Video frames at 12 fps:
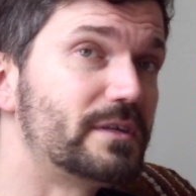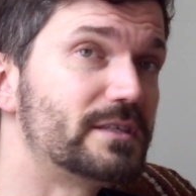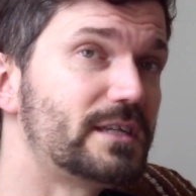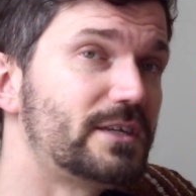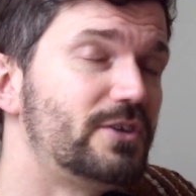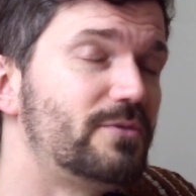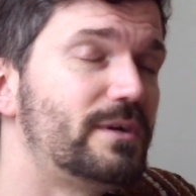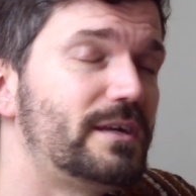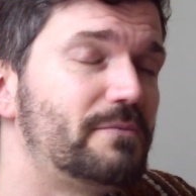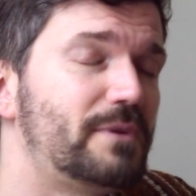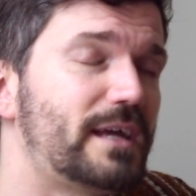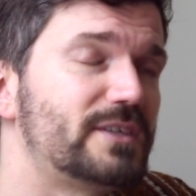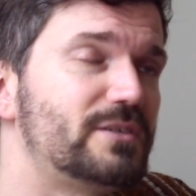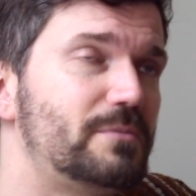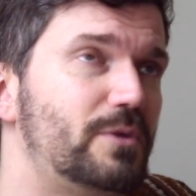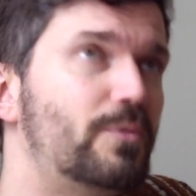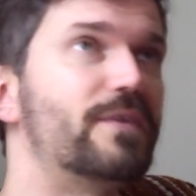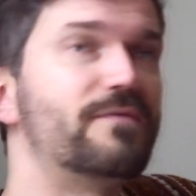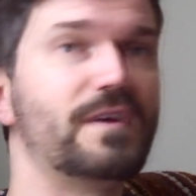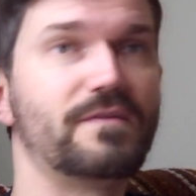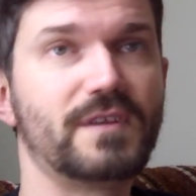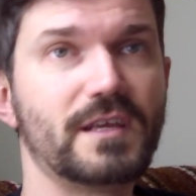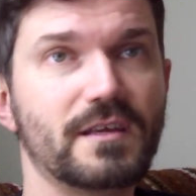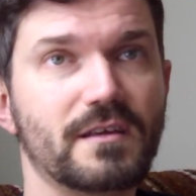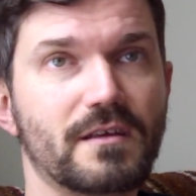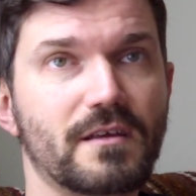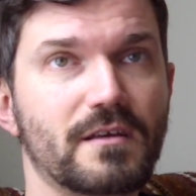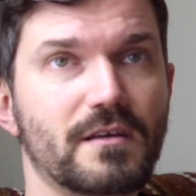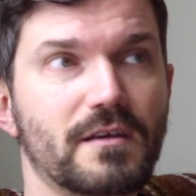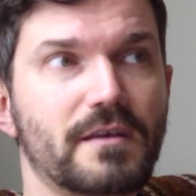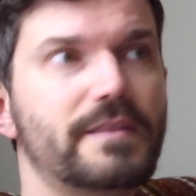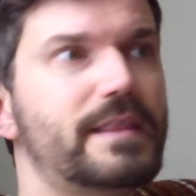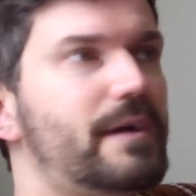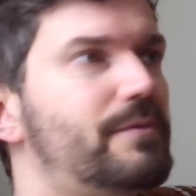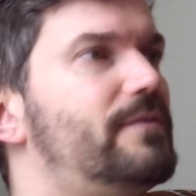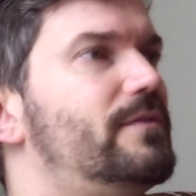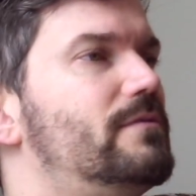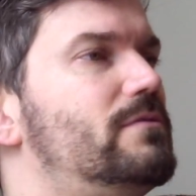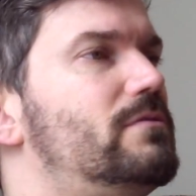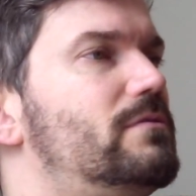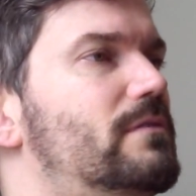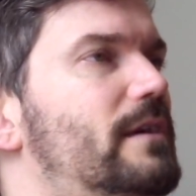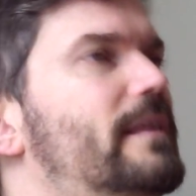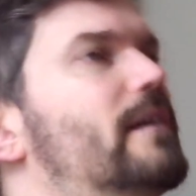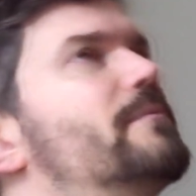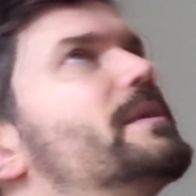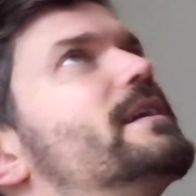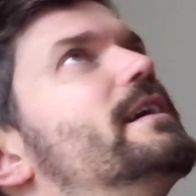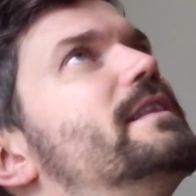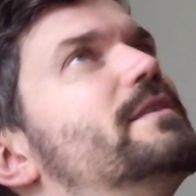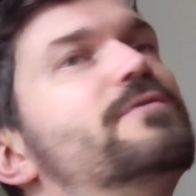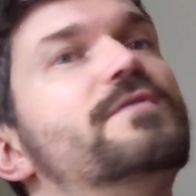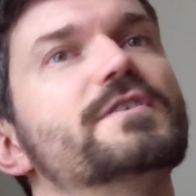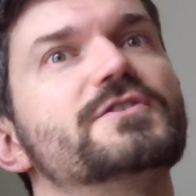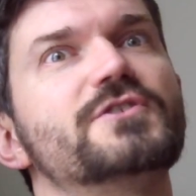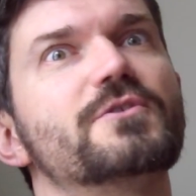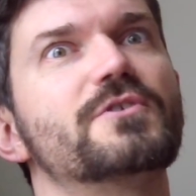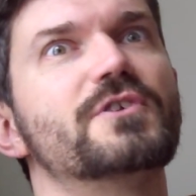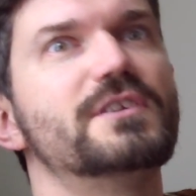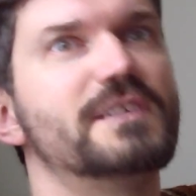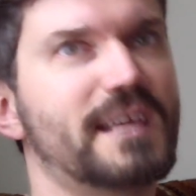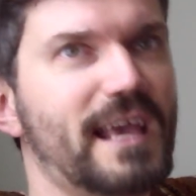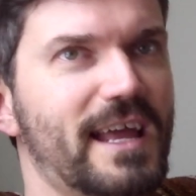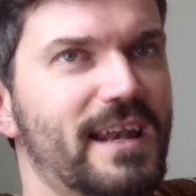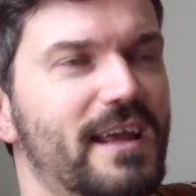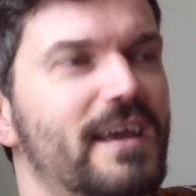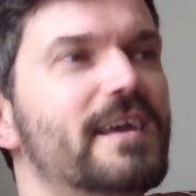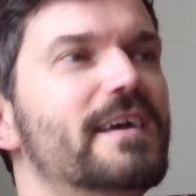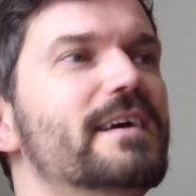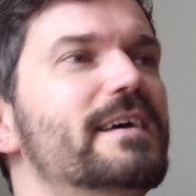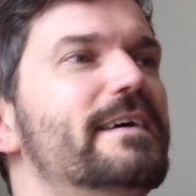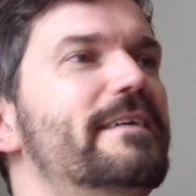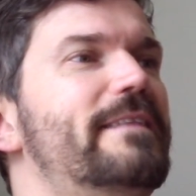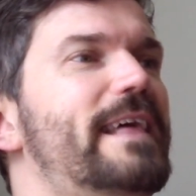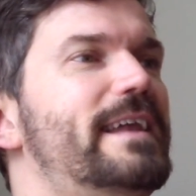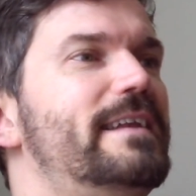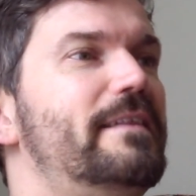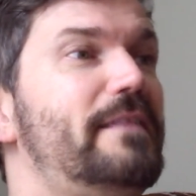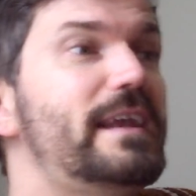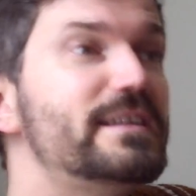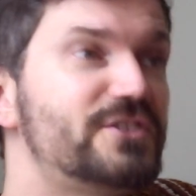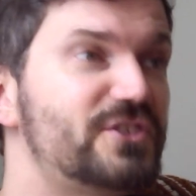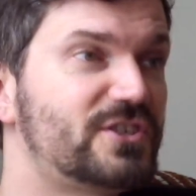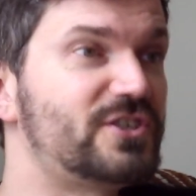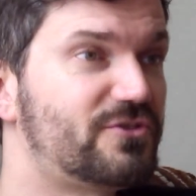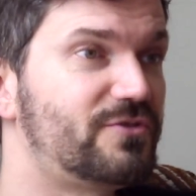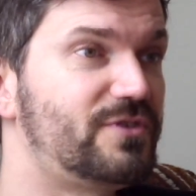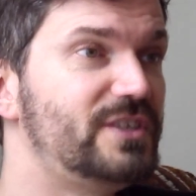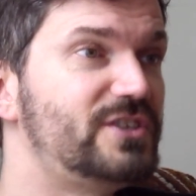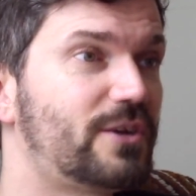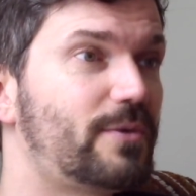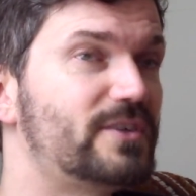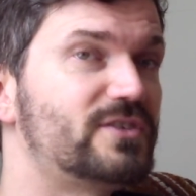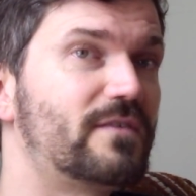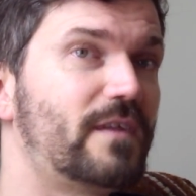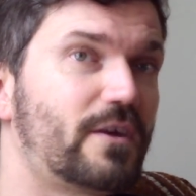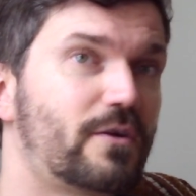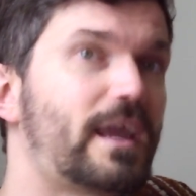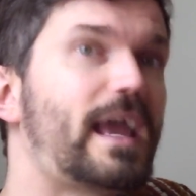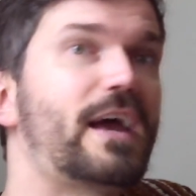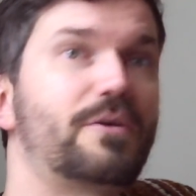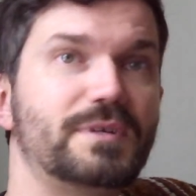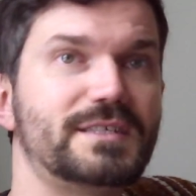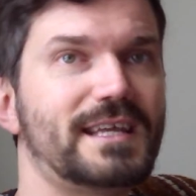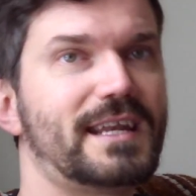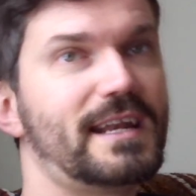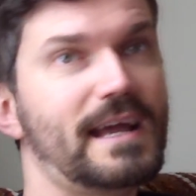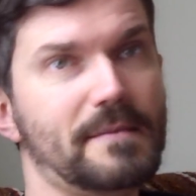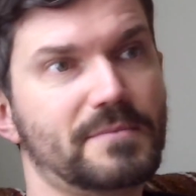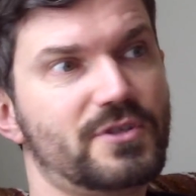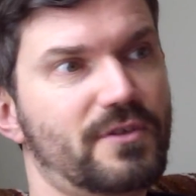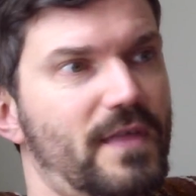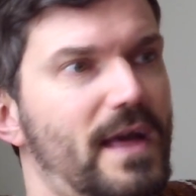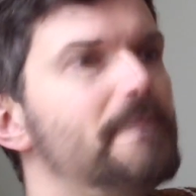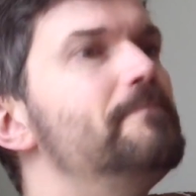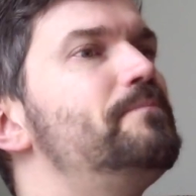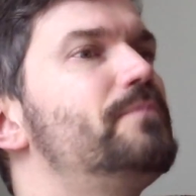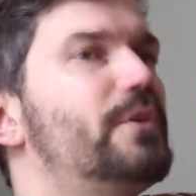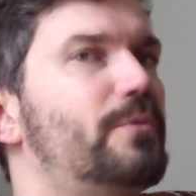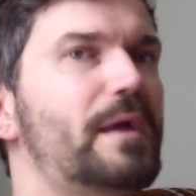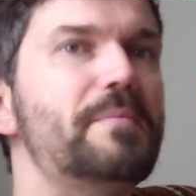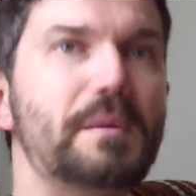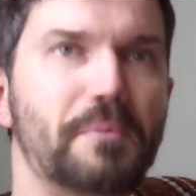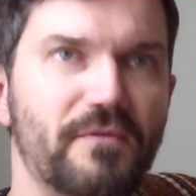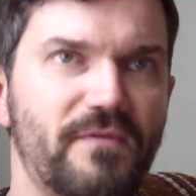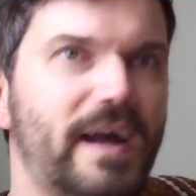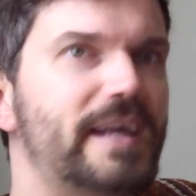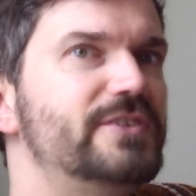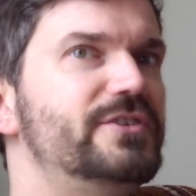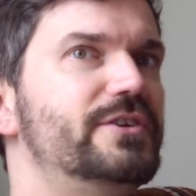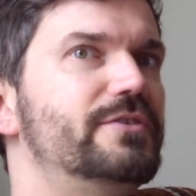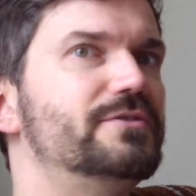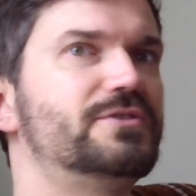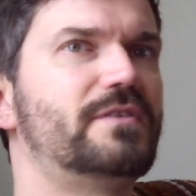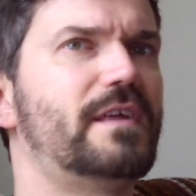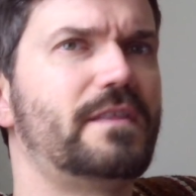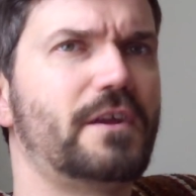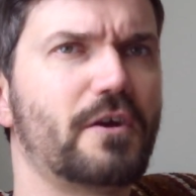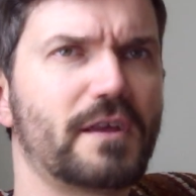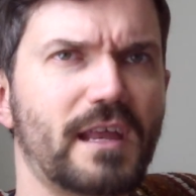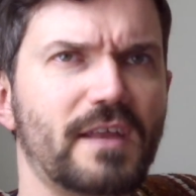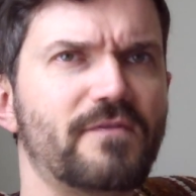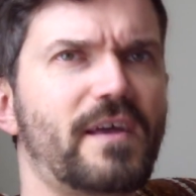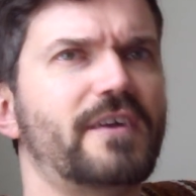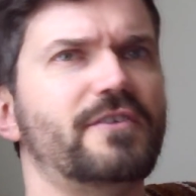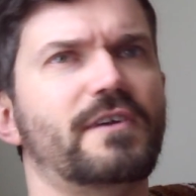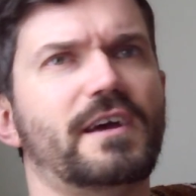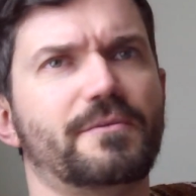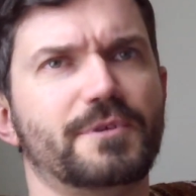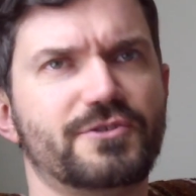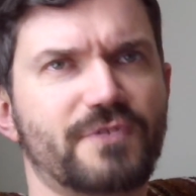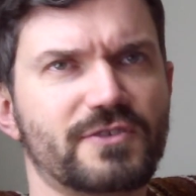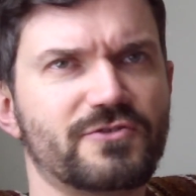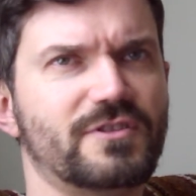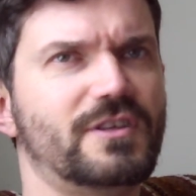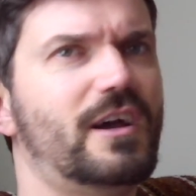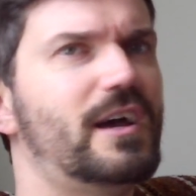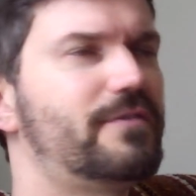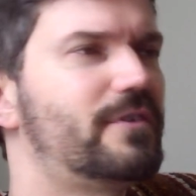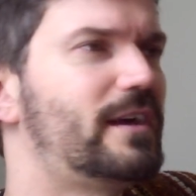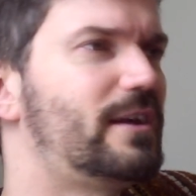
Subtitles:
And then it's like, you know what? It would actually be 150. That would feel, oh my God, that would feel so good to get. And then it's just a strategic question of like, okay, how do we set it up so that the right people find you, so that they are getting value? How do we structure the offer?